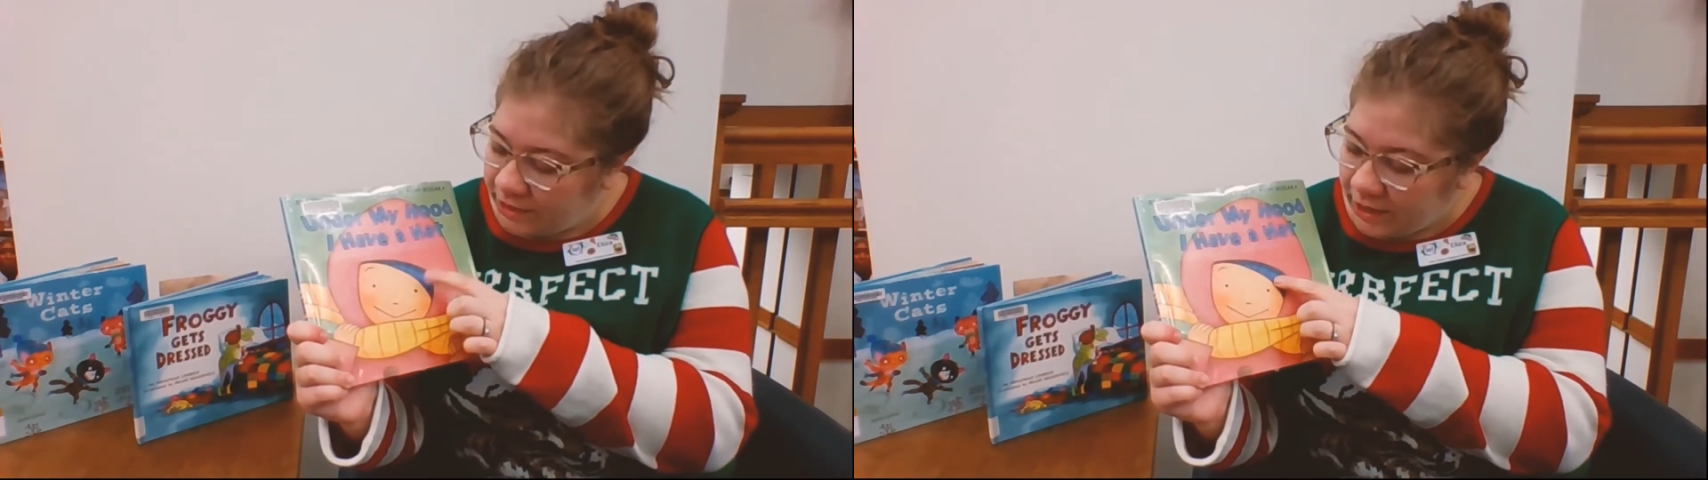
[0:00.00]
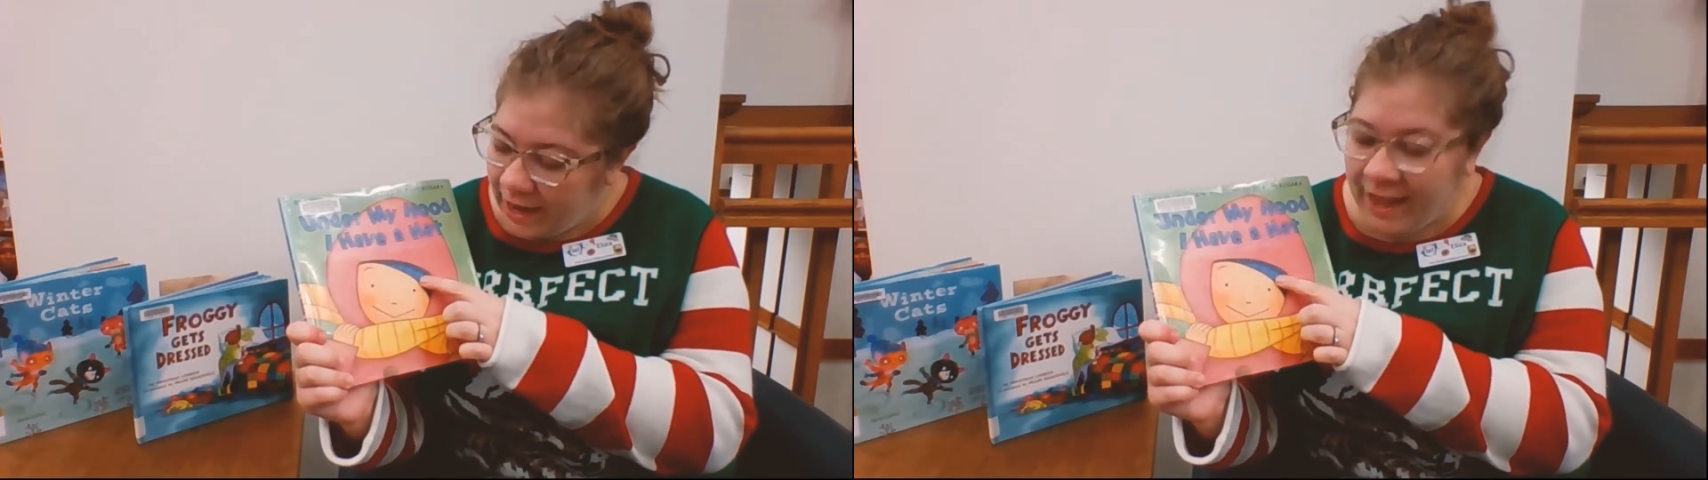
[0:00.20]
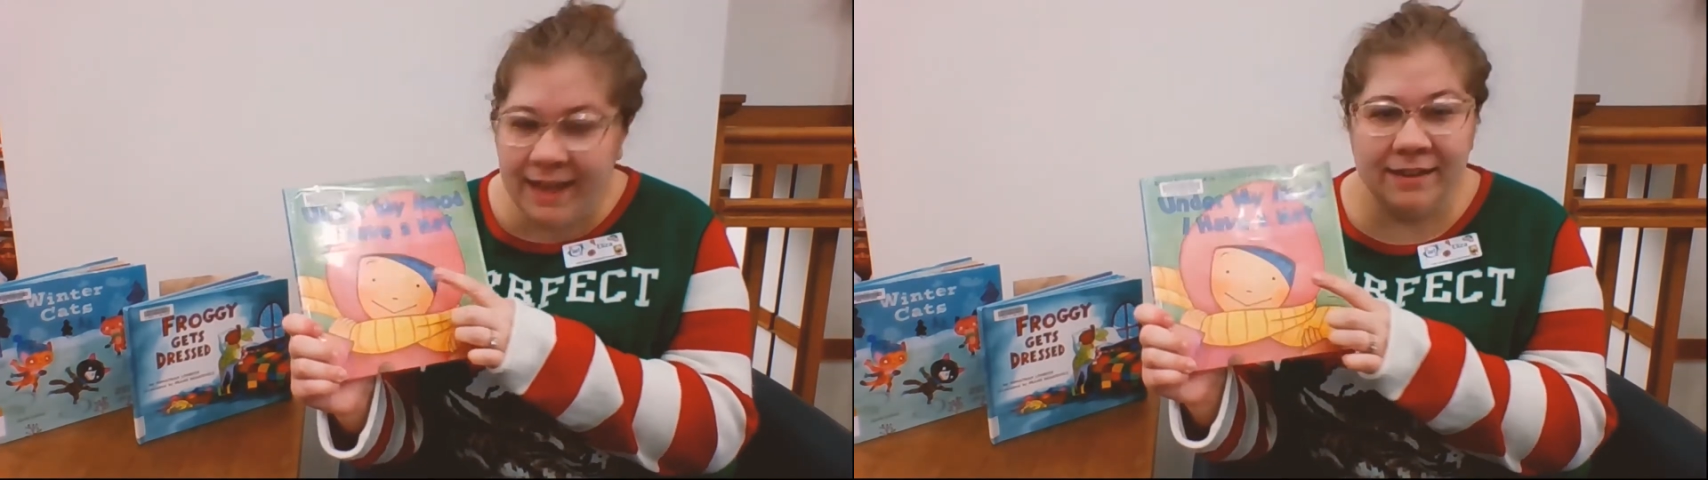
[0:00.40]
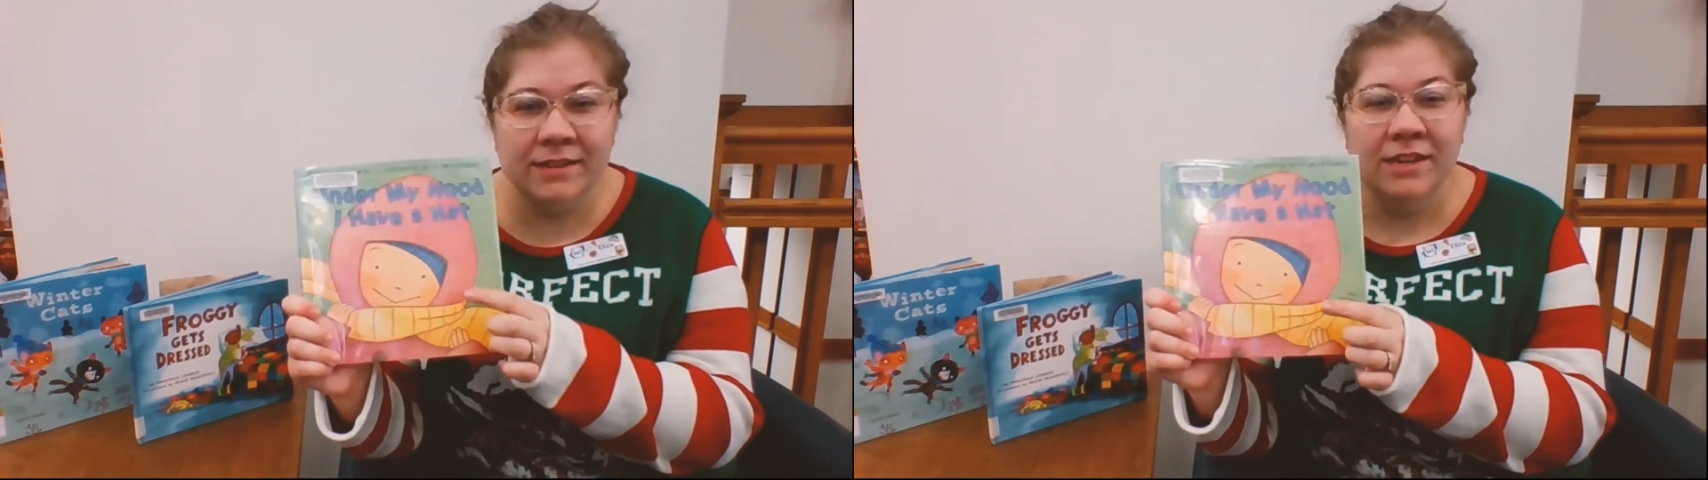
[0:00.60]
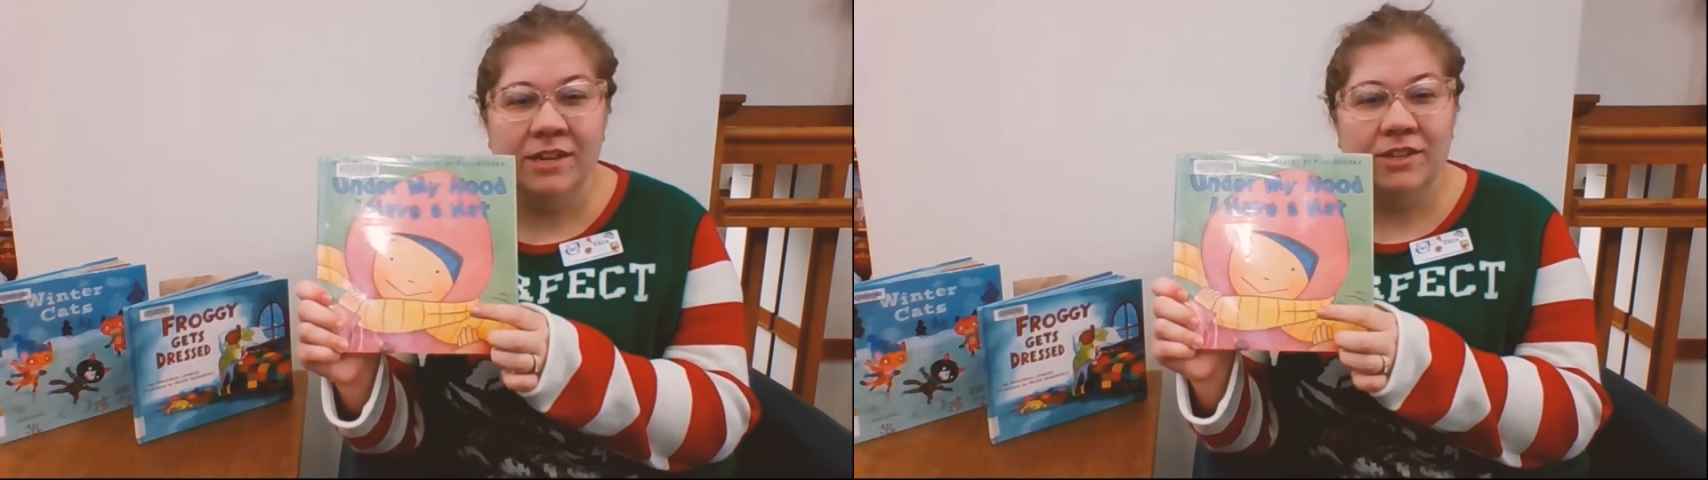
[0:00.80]
your hat,
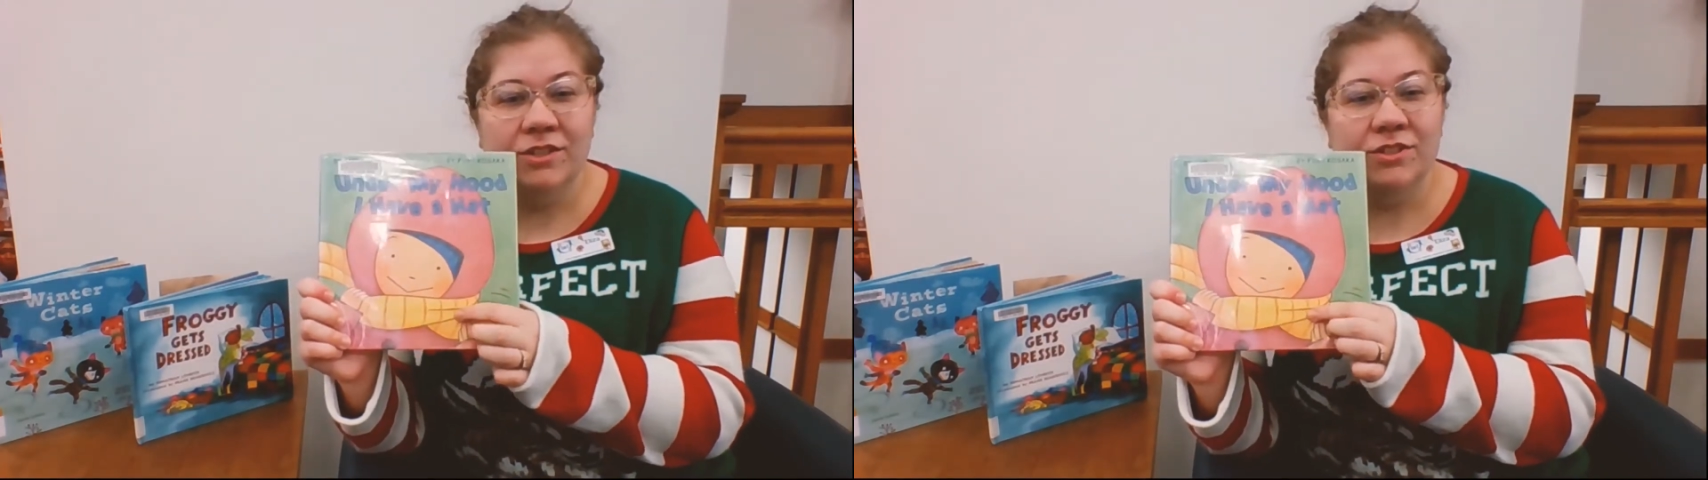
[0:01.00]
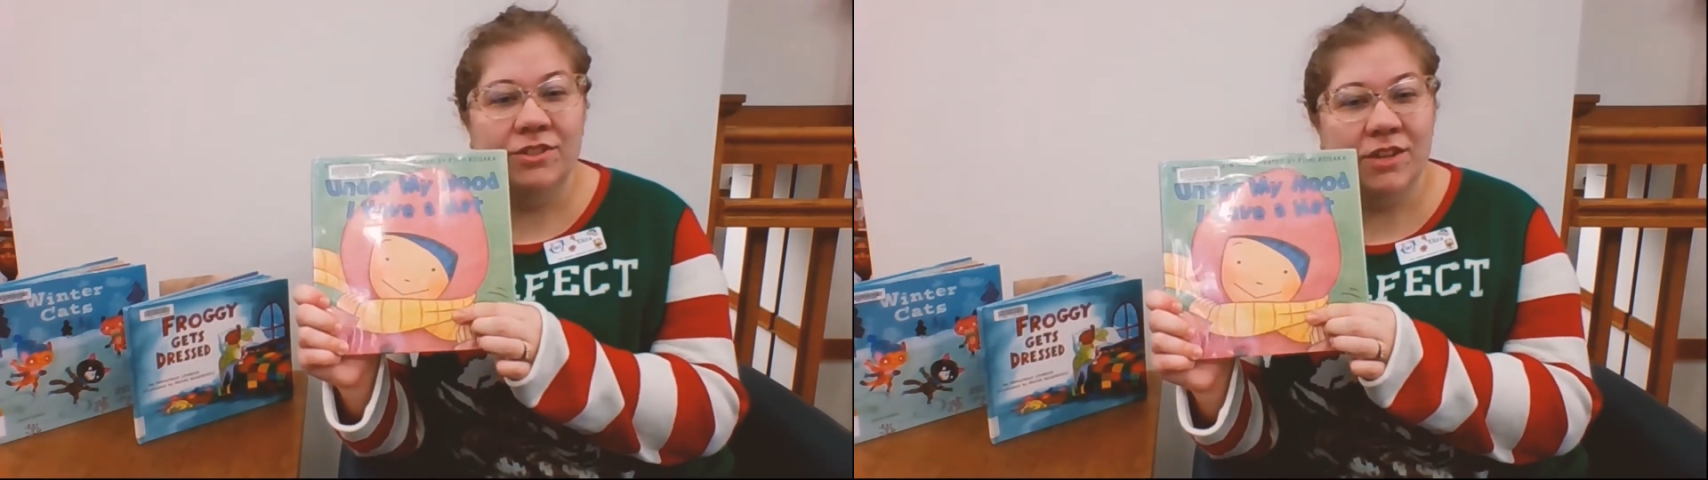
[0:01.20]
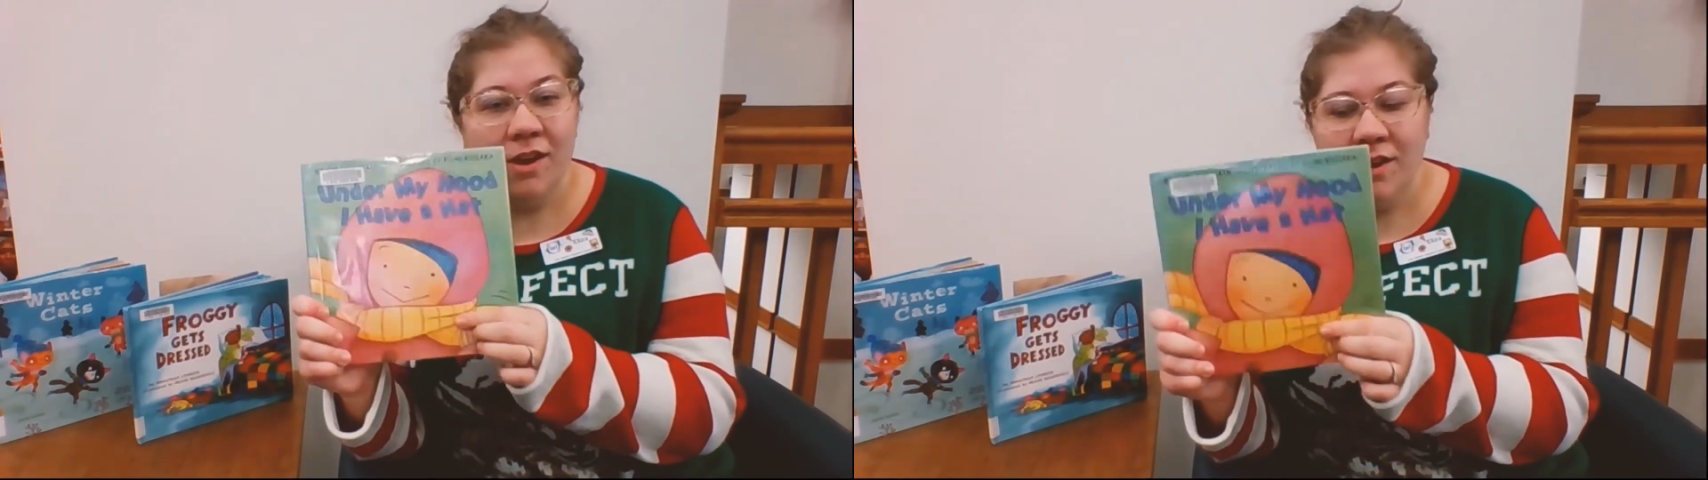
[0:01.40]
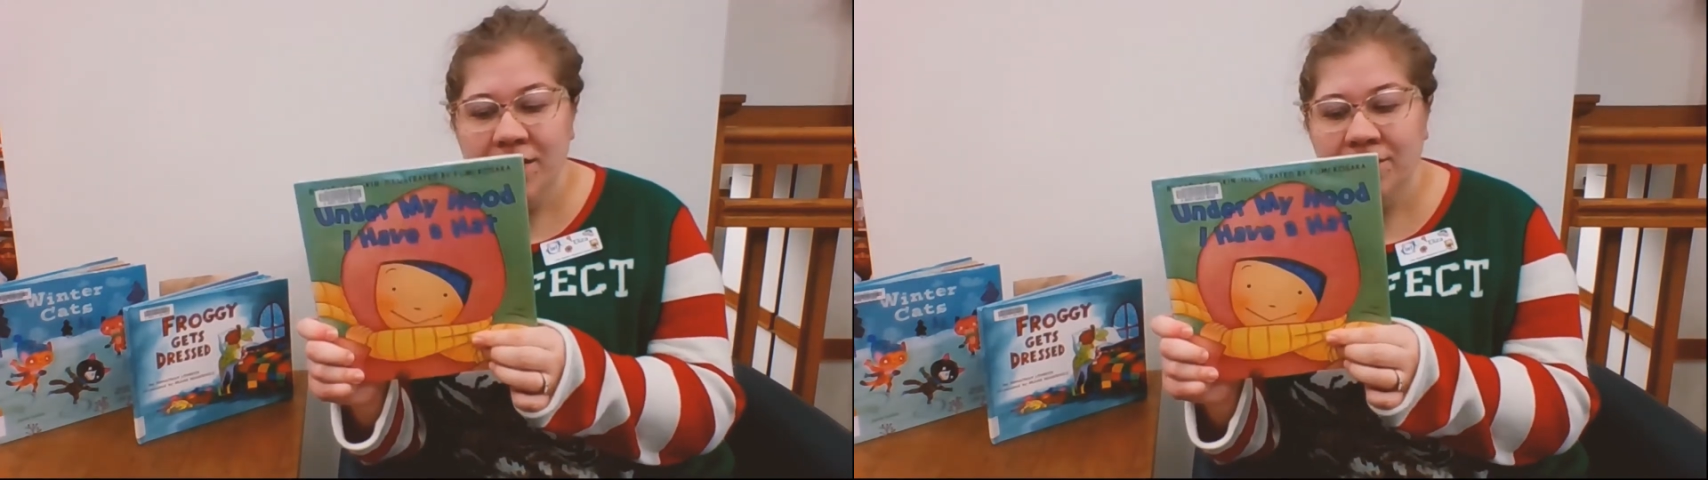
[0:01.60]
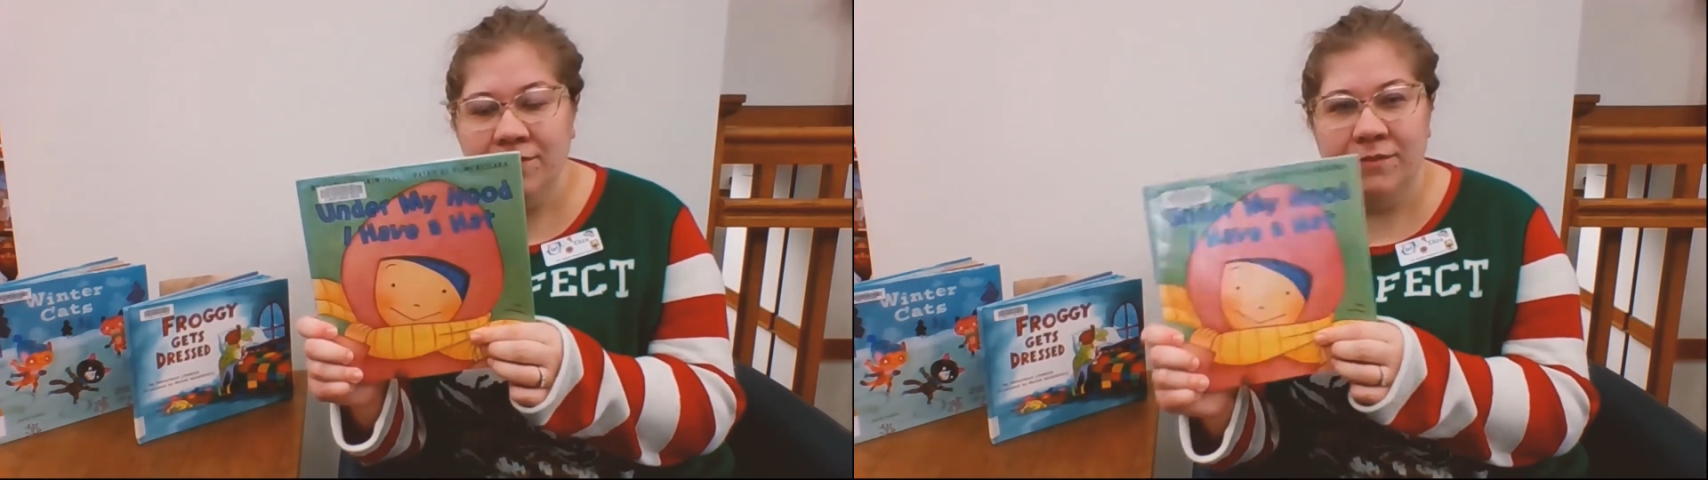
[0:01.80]
your
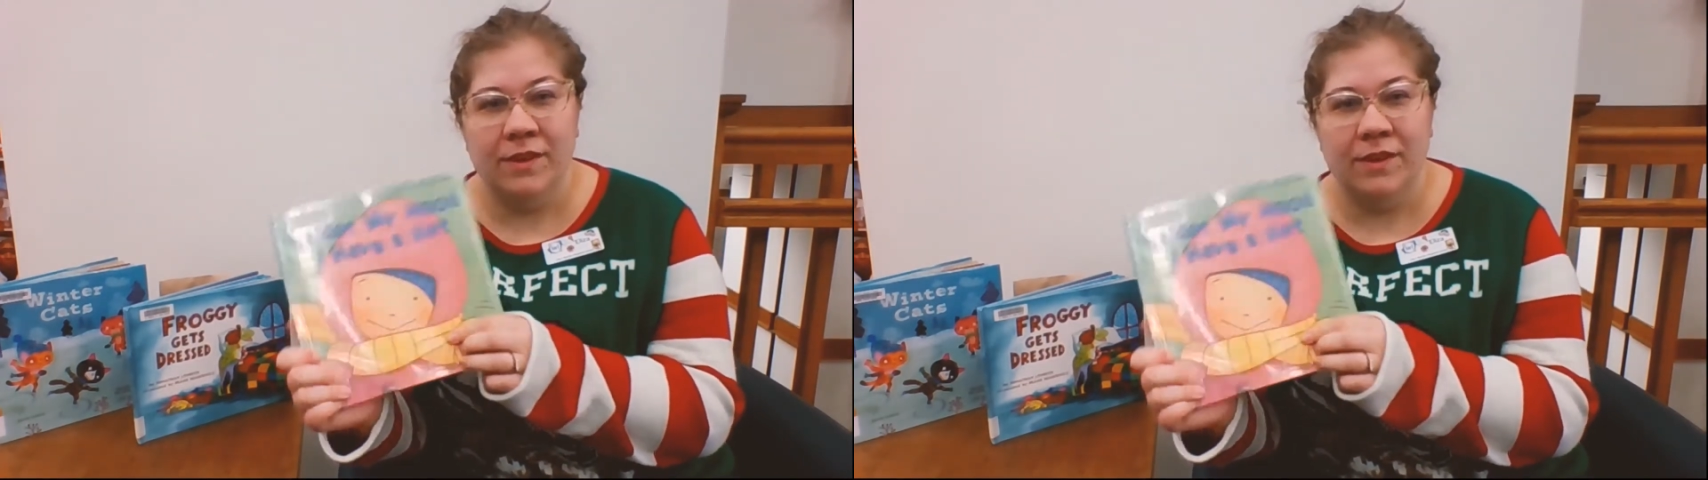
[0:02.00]
scarf,